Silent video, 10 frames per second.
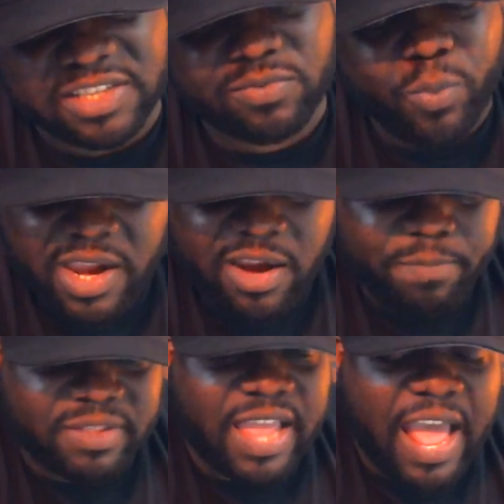It's
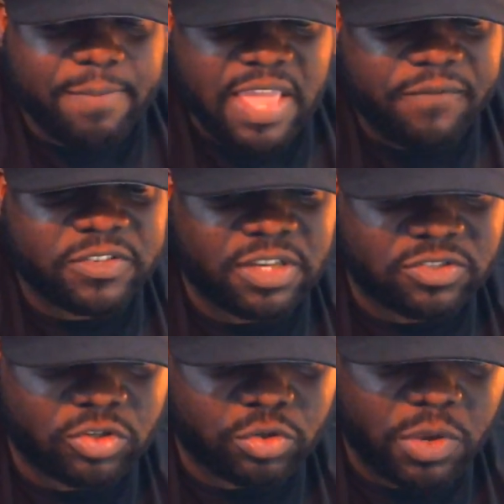weird, but the IBF is in a
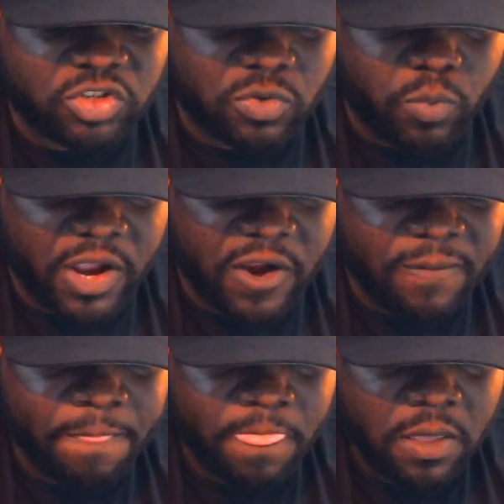situation
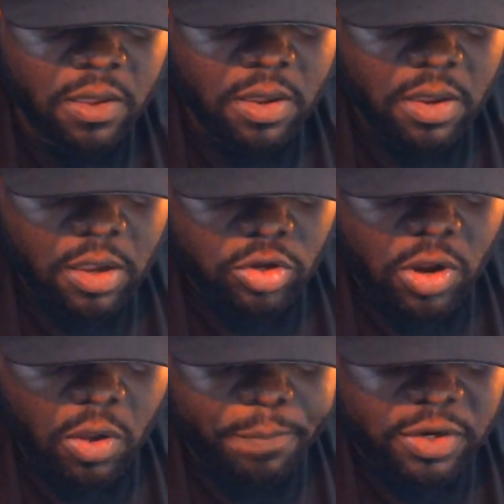where,
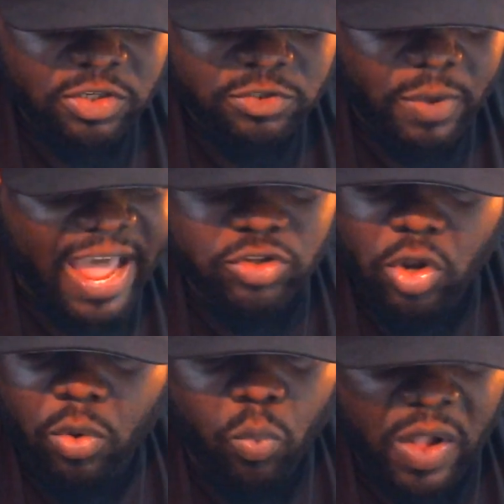you know, put it this way, I
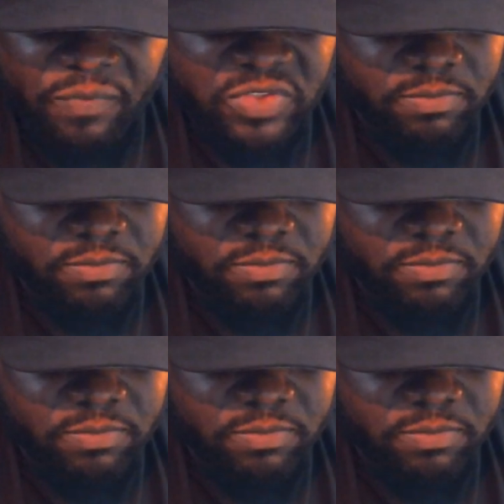don't want